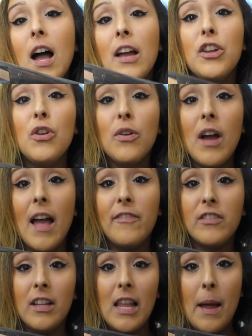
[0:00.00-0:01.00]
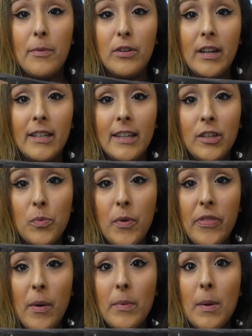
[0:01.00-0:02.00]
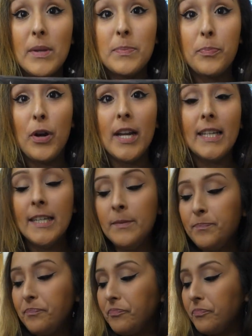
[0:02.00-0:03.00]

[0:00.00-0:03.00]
You know, I've collaborated with them when I was pregnant.